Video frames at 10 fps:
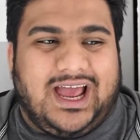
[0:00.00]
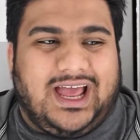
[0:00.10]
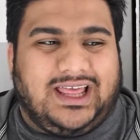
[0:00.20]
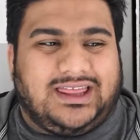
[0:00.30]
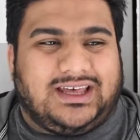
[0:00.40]

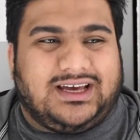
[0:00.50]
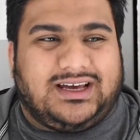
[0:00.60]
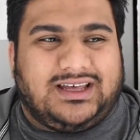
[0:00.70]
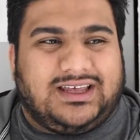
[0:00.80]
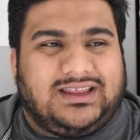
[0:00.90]

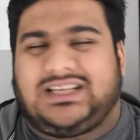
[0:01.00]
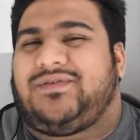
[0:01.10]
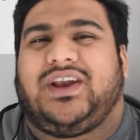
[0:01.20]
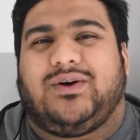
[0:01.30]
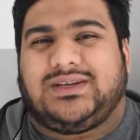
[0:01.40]
this
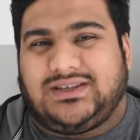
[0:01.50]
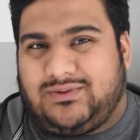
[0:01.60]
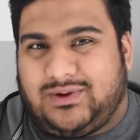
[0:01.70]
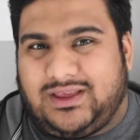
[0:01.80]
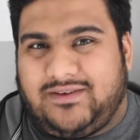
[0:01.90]
video
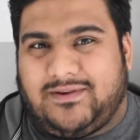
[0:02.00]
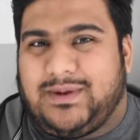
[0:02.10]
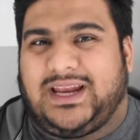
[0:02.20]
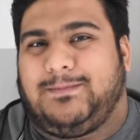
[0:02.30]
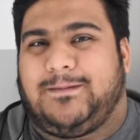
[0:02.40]
isn't really for
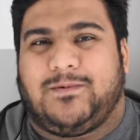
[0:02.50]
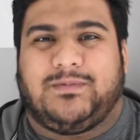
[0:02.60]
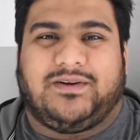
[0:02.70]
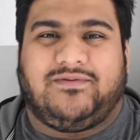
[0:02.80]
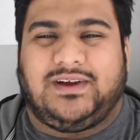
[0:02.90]
many people,
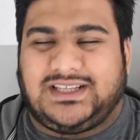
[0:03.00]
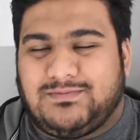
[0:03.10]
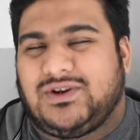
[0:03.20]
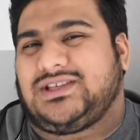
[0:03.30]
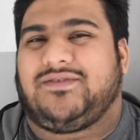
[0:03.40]
but it's
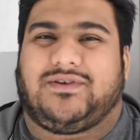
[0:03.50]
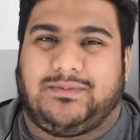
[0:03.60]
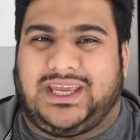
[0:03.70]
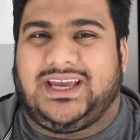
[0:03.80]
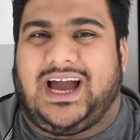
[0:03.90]
mostly for
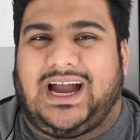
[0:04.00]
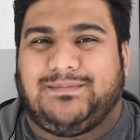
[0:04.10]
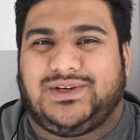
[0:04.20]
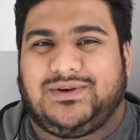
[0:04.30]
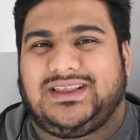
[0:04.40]
me.
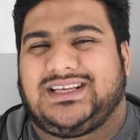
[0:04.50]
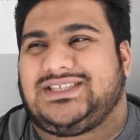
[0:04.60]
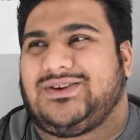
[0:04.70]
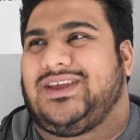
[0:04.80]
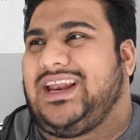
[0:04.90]
I'm doing this
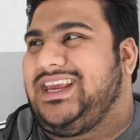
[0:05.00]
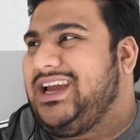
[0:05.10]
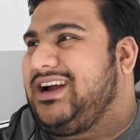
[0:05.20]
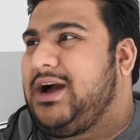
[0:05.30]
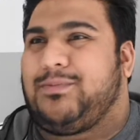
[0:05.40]
so that
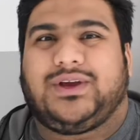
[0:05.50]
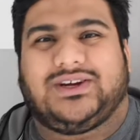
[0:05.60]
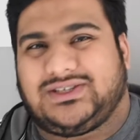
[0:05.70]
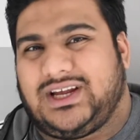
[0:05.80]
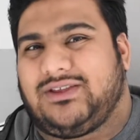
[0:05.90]
a couple
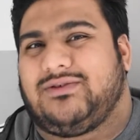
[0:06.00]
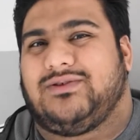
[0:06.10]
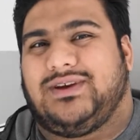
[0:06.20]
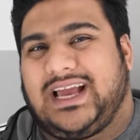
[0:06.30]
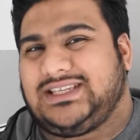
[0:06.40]
years down the
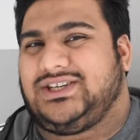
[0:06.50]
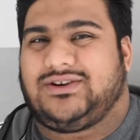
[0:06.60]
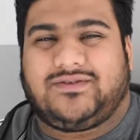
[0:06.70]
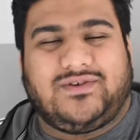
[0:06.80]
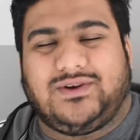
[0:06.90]
road, next year,
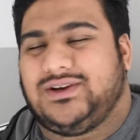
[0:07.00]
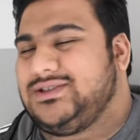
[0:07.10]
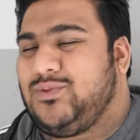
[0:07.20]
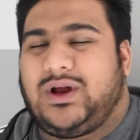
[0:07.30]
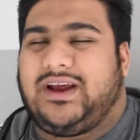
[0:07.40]
a few
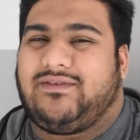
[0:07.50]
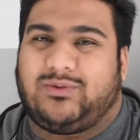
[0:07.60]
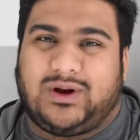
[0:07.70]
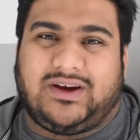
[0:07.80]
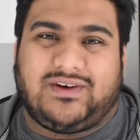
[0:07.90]
years, whatever,
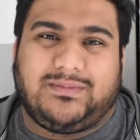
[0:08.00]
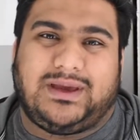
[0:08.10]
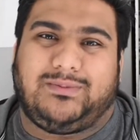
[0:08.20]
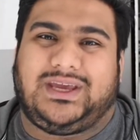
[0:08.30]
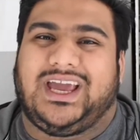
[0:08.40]
whenever it
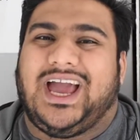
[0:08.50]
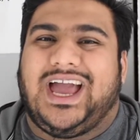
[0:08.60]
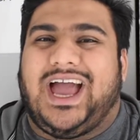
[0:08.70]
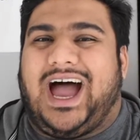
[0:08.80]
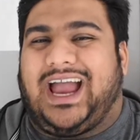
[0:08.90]
may be,
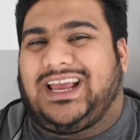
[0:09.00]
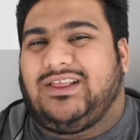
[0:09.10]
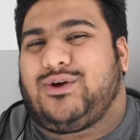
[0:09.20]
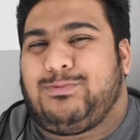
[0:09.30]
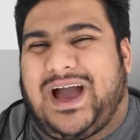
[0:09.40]
I can
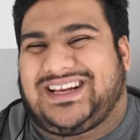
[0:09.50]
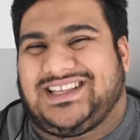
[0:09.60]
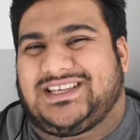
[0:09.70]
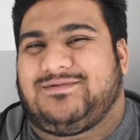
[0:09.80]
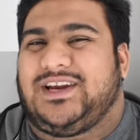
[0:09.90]
look back to
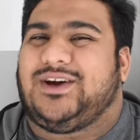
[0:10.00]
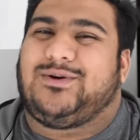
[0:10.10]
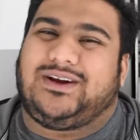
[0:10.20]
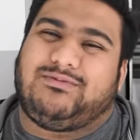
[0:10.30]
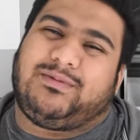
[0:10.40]
this video
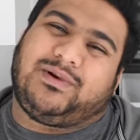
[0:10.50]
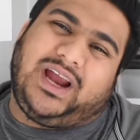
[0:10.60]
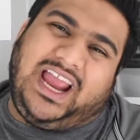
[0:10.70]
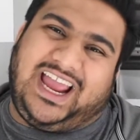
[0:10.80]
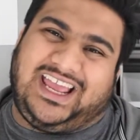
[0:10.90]
and remember,
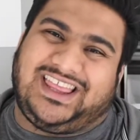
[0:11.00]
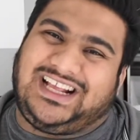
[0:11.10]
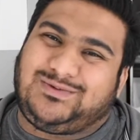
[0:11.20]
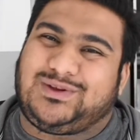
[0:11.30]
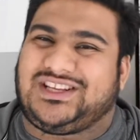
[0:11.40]
hey,
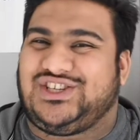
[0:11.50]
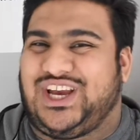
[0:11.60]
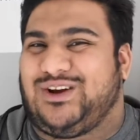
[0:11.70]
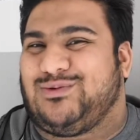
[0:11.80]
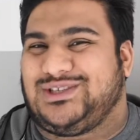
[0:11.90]
that's what the
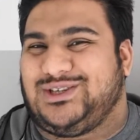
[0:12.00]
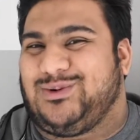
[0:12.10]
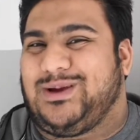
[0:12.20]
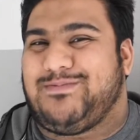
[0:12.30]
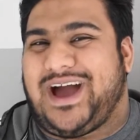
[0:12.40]
channel was
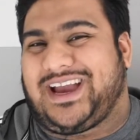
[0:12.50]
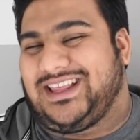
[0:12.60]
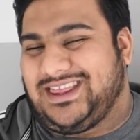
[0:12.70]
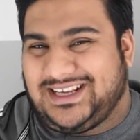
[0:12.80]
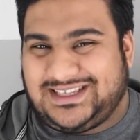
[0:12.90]
doing back
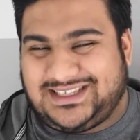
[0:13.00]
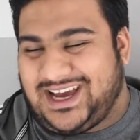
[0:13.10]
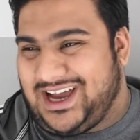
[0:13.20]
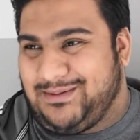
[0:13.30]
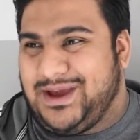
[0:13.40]
in this
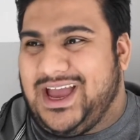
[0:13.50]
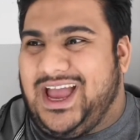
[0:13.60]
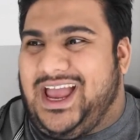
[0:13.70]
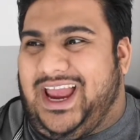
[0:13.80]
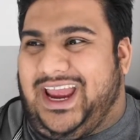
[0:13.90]
time.
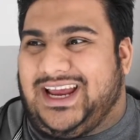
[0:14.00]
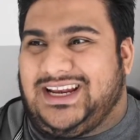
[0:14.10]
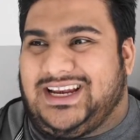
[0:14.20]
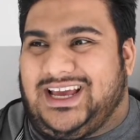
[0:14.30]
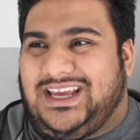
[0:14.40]

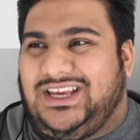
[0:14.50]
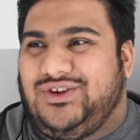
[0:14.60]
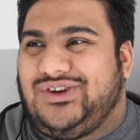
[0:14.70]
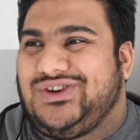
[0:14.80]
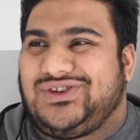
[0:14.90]
And
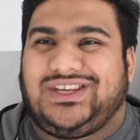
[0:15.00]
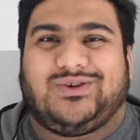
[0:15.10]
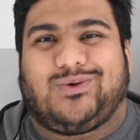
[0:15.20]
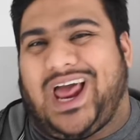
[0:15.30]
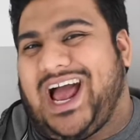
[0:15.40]
you usually
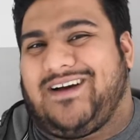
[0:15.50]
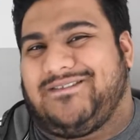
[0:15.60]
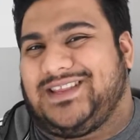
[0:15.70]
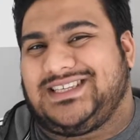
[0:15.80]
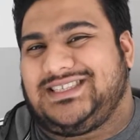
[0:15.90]
don't
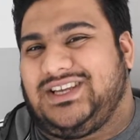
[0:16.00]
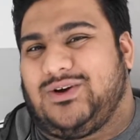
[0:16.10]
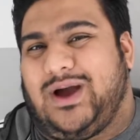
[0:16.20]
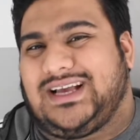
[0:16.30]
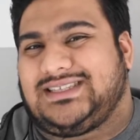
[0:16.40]
have this,
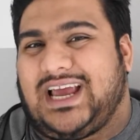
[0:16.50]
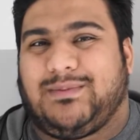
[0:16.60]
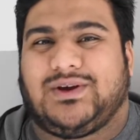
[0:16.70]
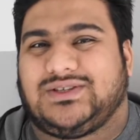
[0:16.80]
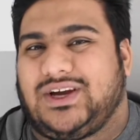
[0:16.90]
as
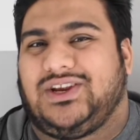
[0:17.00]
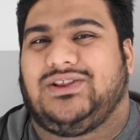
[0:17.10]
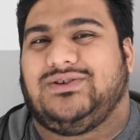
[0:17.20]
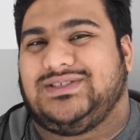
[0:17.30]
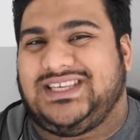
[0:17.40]
time goes on, you
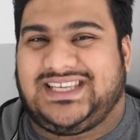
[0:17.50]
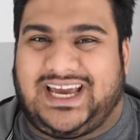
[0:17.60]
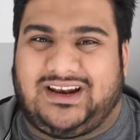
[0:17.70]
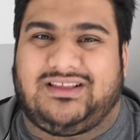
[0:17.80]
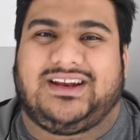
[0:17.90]
lose these
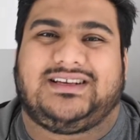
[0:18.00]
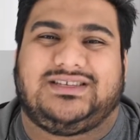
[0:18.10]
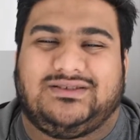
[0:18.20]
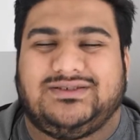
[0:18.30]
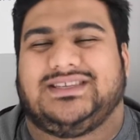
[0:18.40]
analytics,
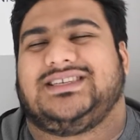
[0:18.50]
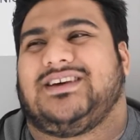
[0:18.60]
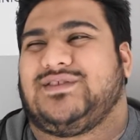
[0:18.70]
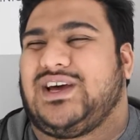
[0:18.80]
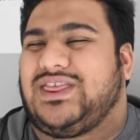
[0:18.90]
you lose this
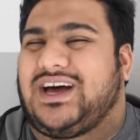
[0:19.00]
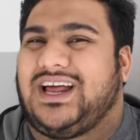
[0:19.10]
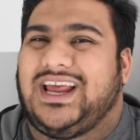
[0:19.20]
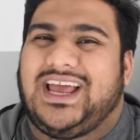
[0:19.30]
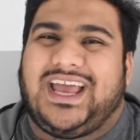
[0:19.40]
stuff. So I
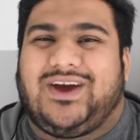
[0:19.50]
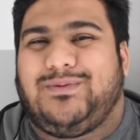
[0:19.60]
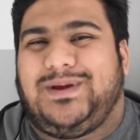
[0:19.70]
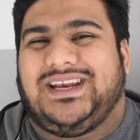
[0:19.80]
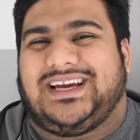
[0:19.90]
thought it
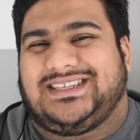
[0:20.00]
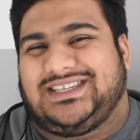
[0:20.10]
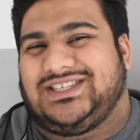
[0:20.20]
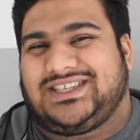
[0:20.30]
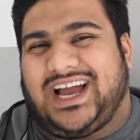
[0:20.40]
would be nice
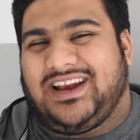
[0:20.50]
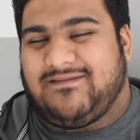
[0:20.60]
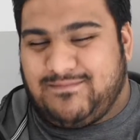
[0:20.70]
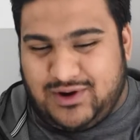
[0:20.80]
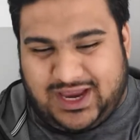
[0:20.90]
to just kind
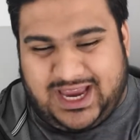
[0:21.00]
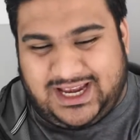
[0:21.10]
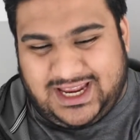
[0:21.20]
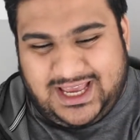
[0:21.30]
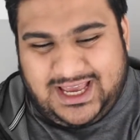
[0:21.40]
of
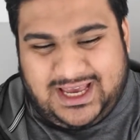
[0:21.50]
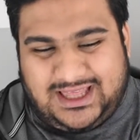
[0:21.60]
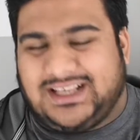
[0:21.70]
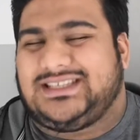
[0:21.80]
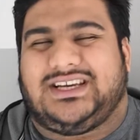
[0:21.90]
bookend
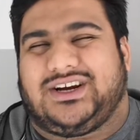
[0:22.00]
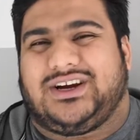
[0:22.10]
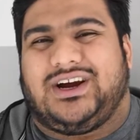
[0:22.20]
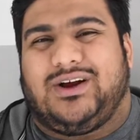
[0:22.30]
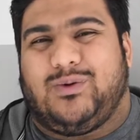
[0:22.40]
this
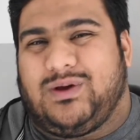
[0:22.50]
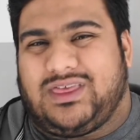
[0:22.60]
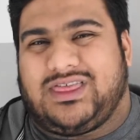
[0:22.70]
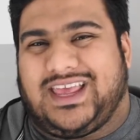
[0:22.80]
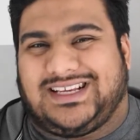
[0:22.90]
year with
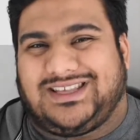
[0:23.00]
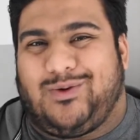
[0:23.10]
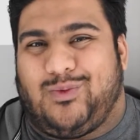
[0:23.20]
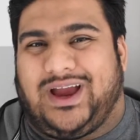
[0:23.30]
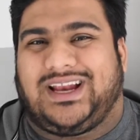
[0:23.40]
the things that
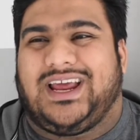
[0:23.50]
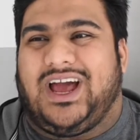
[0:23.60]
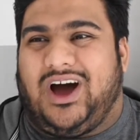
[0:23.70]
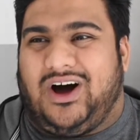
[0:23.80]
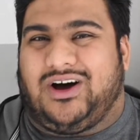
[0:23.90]
went
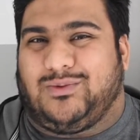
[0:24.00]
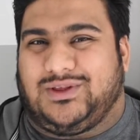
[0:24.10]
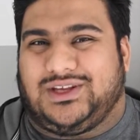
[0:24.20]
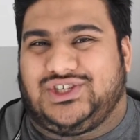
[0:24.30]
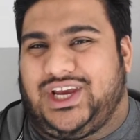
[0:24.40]
on with
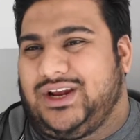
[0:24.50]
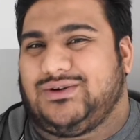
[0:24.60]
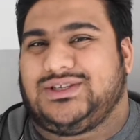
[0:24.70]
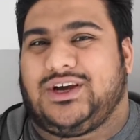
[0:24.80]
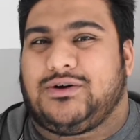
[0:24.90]
the channel.
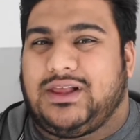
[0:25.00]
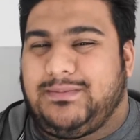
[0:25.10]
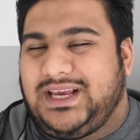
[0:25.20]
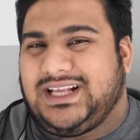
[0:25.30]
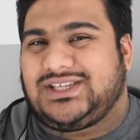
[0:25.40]
So let
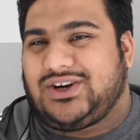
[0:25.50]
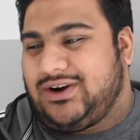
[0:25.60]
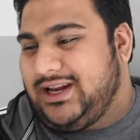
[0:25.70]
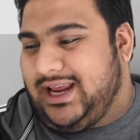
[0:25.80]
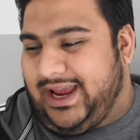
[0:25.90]
me get
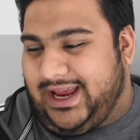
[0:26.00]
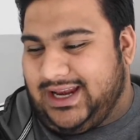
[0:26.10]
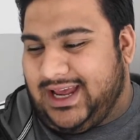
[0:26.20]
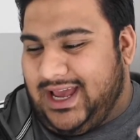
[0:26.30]
started, and